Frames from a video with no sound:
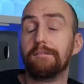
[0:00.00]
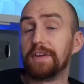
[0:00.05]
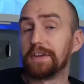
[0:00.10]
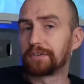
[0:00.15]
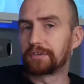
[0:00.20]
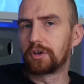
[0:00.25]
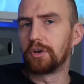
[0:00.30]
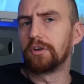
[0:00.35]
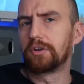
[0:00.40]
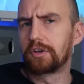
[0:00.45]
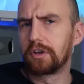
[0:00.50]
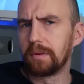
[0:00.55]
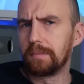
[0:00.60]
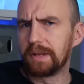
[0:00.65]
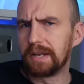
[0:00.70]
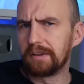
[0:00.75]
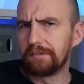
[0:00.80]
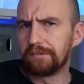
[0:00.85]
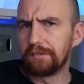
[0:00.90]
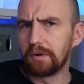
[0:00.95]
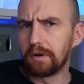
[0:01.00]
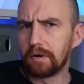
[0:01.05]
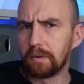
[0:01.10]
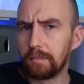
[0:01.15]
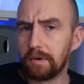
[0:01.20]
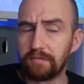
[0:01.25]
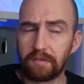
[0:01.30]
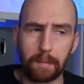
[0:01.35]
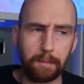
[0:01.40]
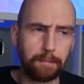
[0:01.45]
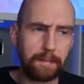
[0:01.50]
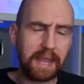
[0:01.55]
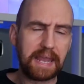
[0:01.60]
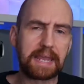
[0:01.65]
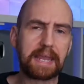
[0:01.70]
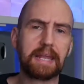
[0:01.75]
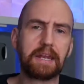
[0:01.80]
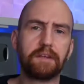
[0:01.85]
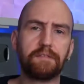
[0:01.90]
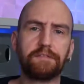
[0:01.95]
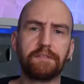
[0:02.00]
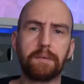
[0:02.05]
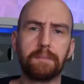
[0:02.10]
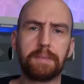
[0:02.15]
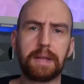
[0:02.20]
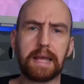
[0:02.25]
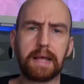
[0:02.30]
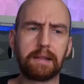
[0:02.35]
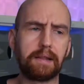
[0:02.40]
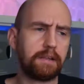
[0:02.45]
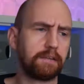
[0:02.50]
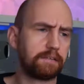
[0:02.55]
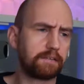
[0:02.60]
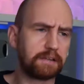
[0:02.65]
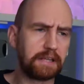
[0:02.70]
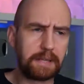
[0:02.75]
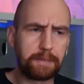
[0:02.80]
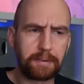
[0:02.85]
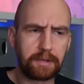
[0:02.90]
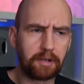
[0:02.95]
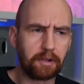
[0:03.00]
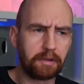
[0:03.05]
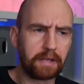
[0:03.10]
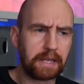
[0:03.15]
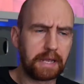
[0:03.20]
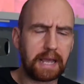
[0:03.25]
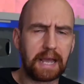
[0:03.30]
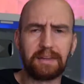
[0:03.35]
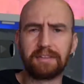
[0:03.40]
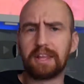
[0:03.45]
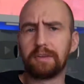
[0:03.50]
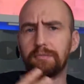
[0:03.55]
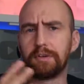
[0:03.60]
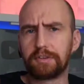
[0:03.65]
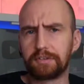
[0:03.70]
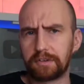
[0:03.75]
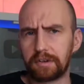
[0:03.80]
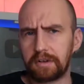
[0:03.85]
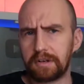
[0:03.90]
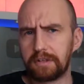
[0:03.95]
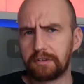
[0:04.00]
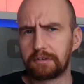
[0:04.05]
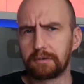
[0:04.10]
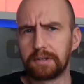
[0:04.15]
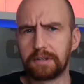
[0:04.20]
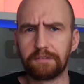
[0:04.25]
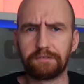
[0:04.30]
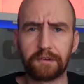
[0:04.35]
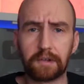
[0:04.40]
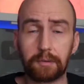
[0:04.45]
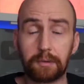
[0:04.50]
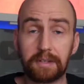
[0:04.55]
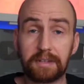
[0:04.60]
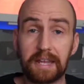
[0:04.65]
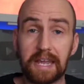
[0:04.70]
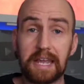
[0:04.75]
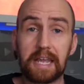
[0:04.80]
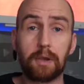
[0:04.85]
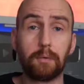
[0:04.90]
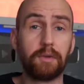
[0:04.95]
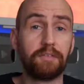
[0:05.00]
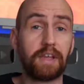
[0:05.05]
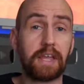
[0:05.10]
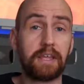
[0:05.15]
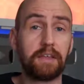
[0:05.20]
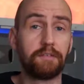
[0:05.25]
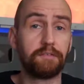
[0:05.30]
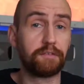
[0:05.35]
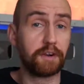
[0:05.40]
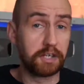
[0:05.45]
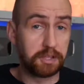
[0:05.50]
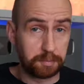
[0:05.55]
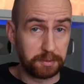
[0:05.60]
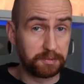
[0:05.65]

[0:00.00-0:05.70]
This could come in the form of making the thumbnail, sleeping on it, and then returning to it the following day with a fresh